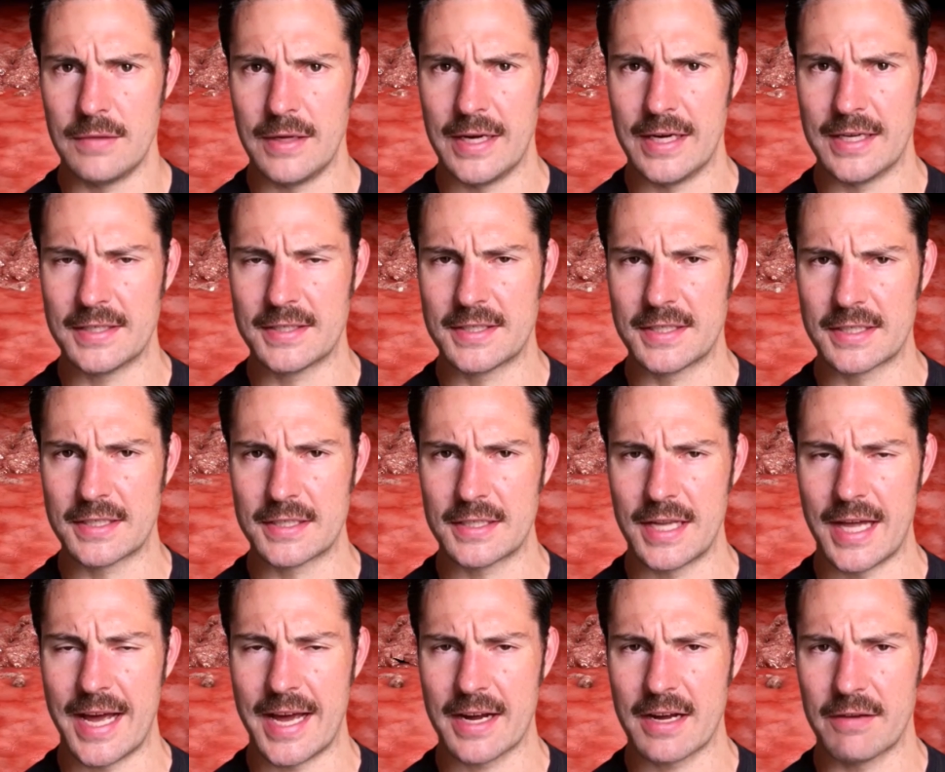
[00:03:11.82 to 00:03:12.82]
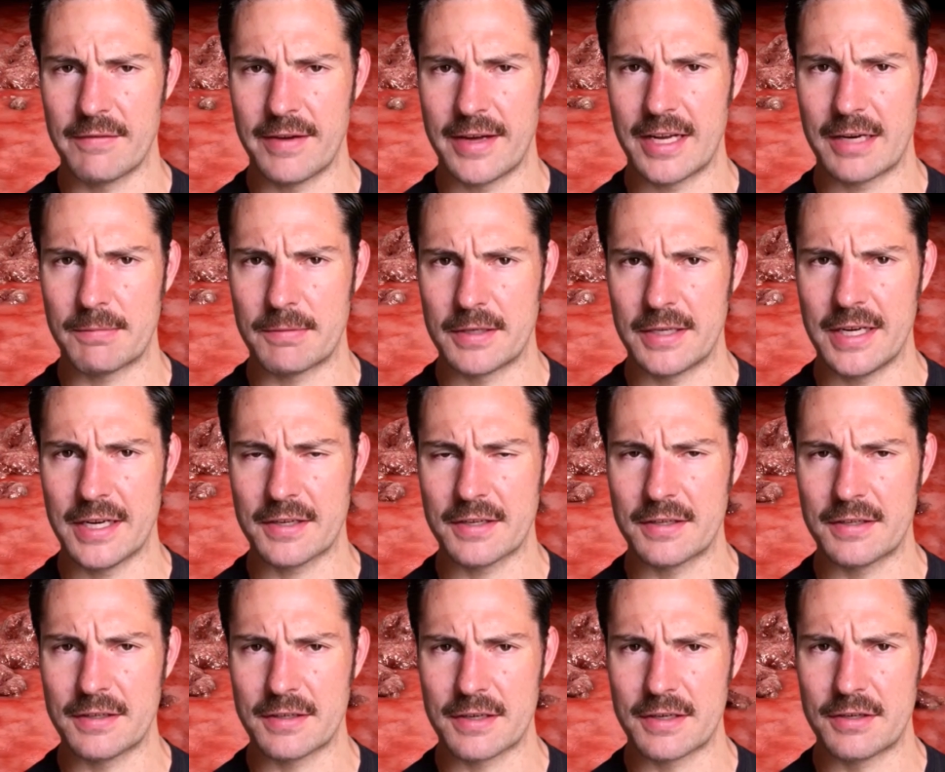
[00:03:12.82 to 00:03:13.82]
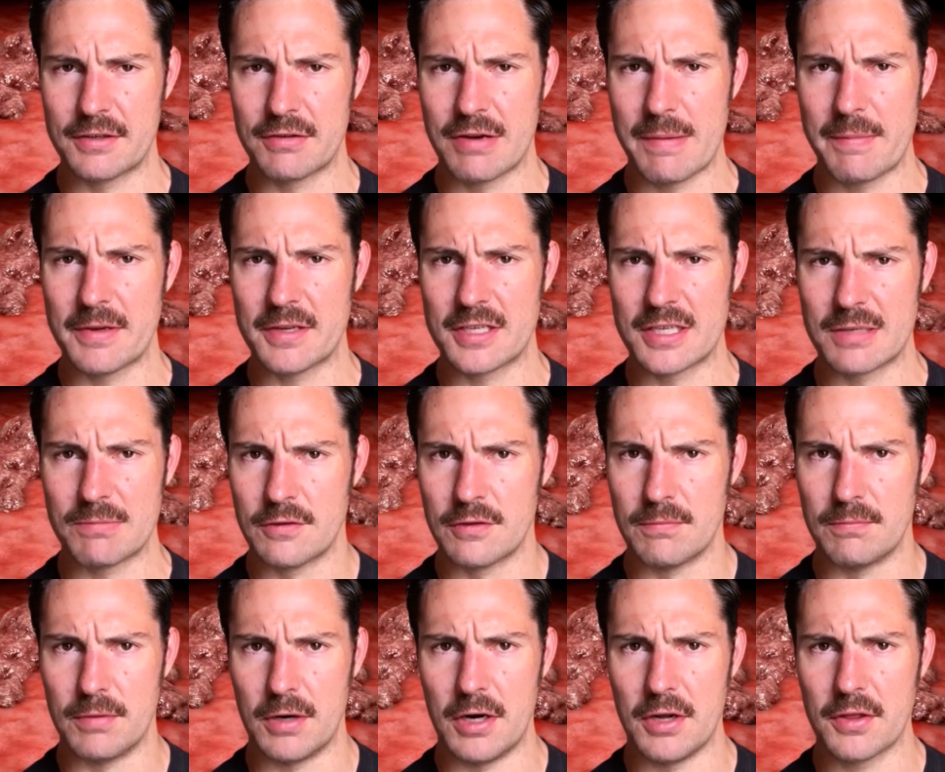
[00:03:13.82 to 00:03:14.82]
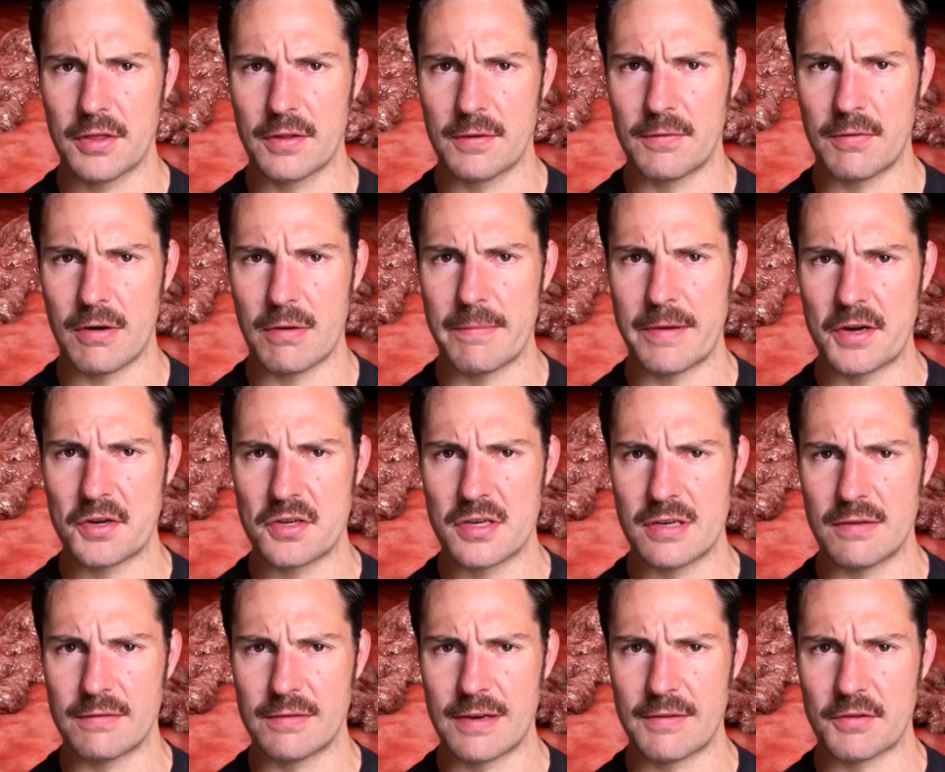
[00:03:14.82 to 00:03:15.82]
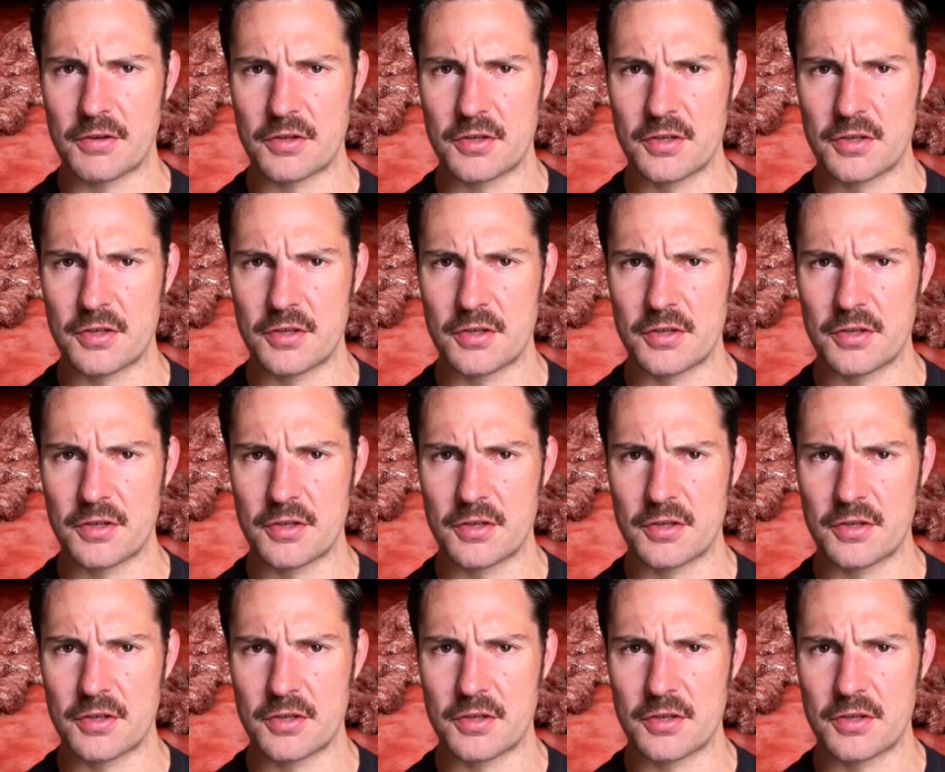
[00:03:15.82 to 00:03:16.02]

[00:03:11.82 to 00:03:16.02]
as this lack of adiponectin contributes to both the formation of liver